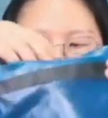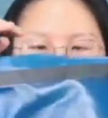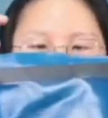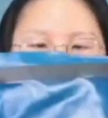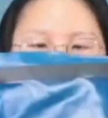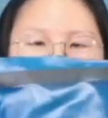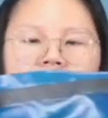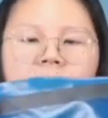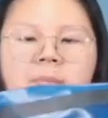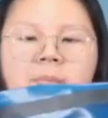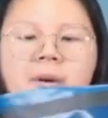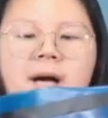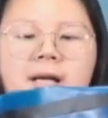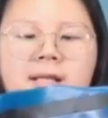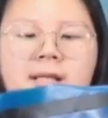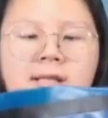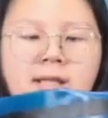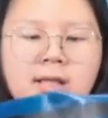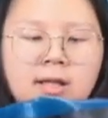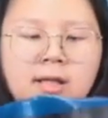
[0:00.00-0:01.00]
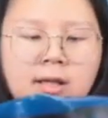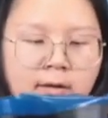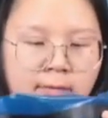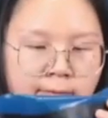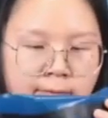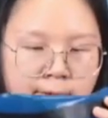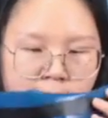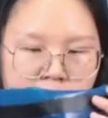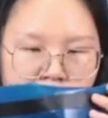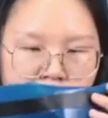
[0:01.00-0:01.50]
The capacity
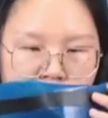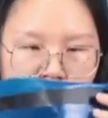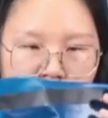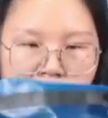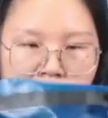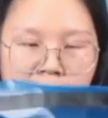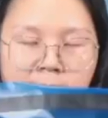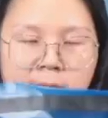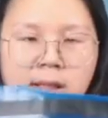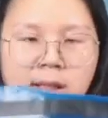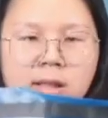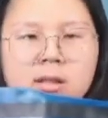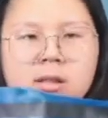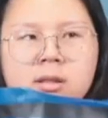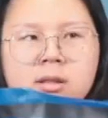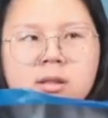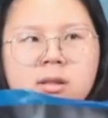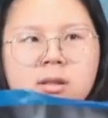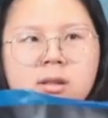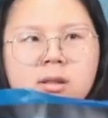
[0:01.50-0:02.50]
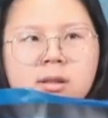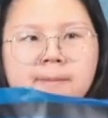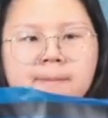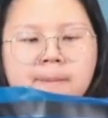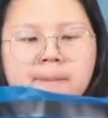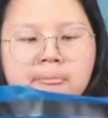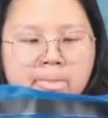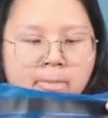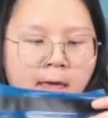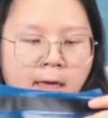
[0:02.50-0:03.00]
of this one is uh,
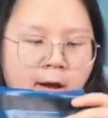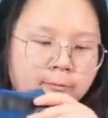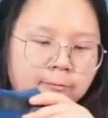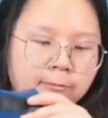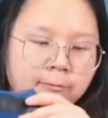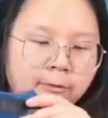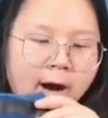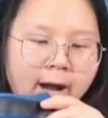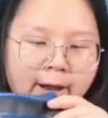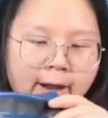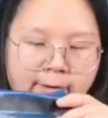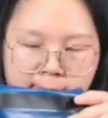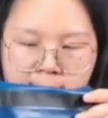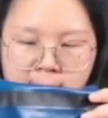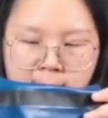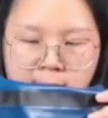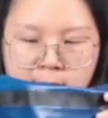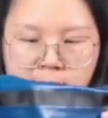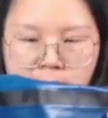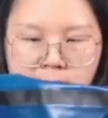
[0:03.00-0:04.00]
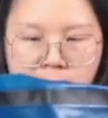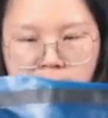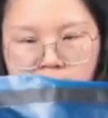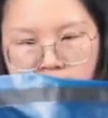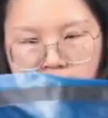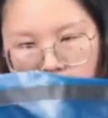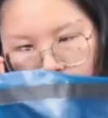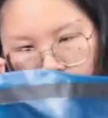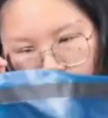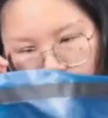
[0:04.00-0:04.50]
five liter.
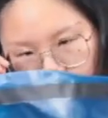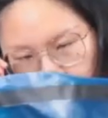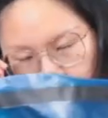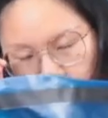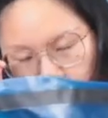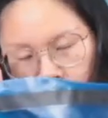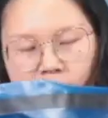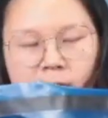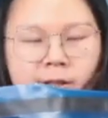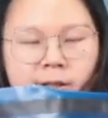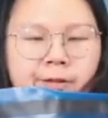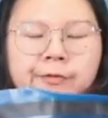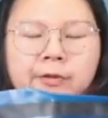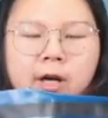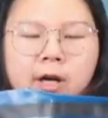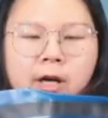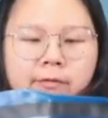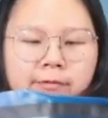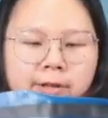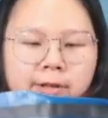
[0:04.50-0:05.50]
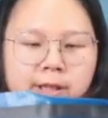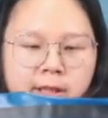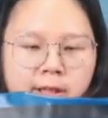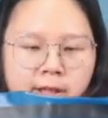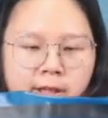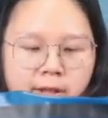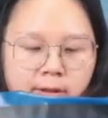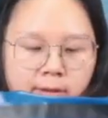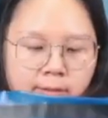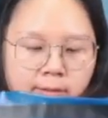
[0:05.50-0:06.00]
Yeah, it's five
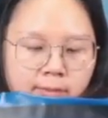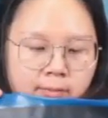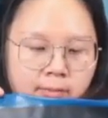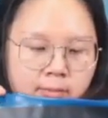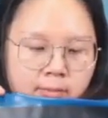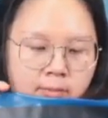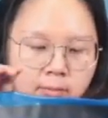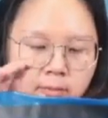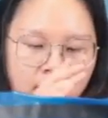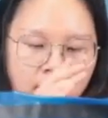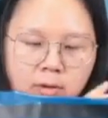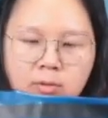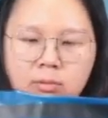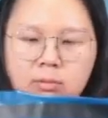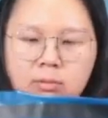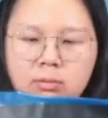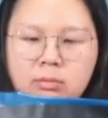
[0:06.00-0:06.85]
liter. Oh